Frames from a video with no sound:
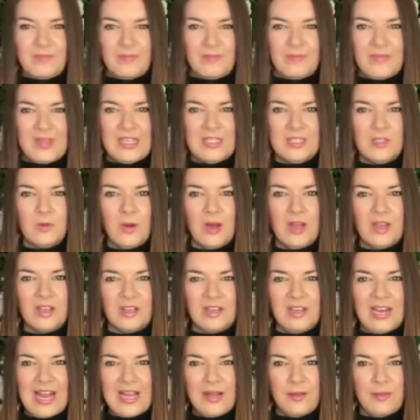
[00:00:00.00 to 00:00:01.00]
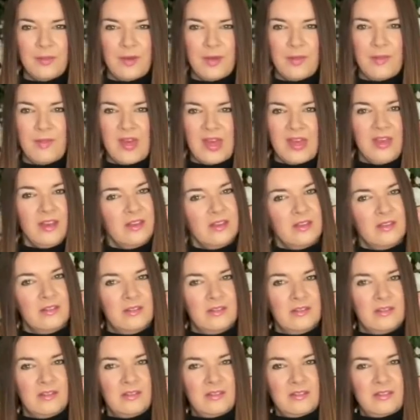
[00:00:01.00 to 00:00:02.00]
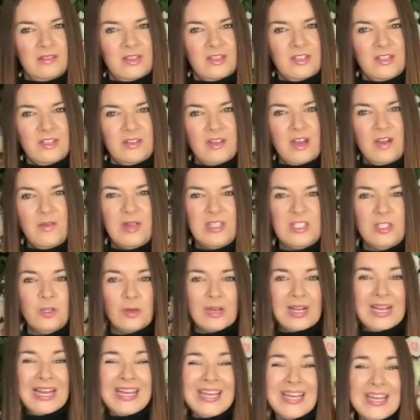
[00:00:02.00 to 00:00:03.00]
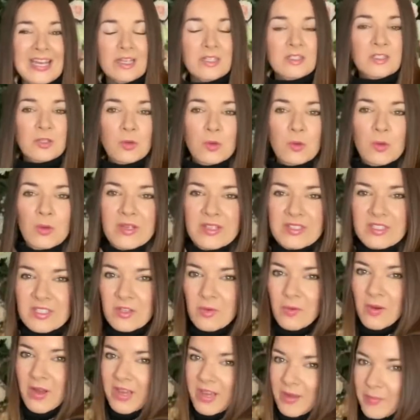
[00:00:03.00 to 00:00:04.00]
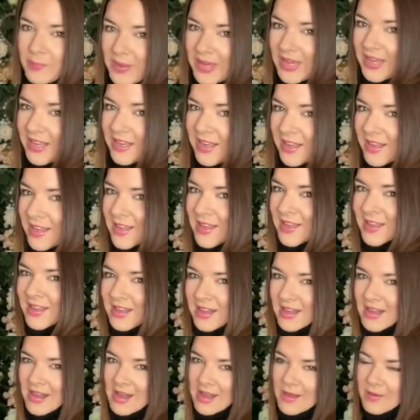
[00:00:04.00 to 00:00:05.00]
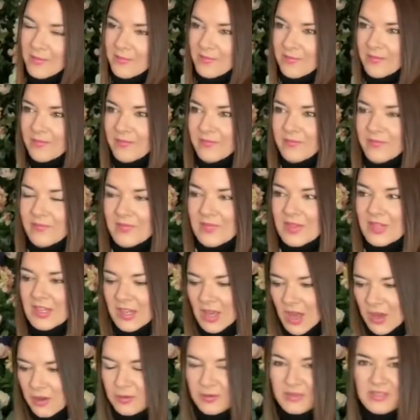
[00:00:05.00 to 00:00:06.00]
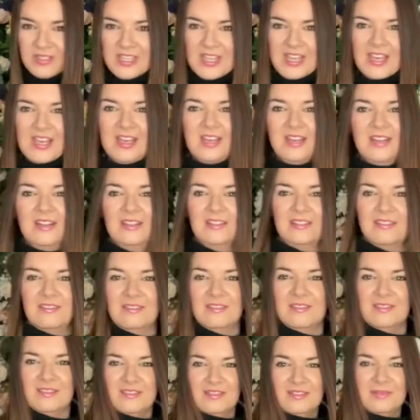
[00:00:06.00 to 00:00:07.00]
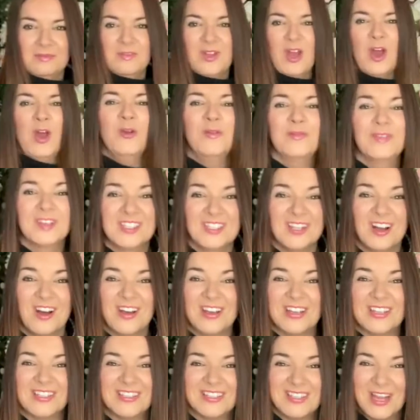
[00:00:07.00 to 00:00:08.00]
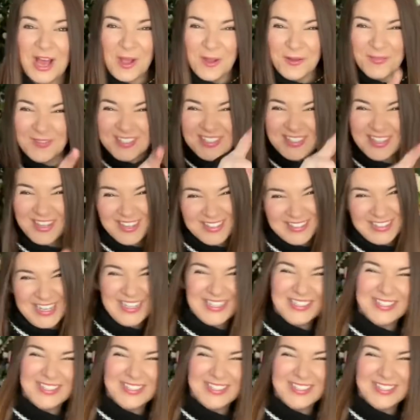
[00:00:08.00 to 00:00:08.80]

It's quite a good length, I think. I don't know, it's not clingy at all. It's quite a big, um, cosy, oversized, oversized, that's the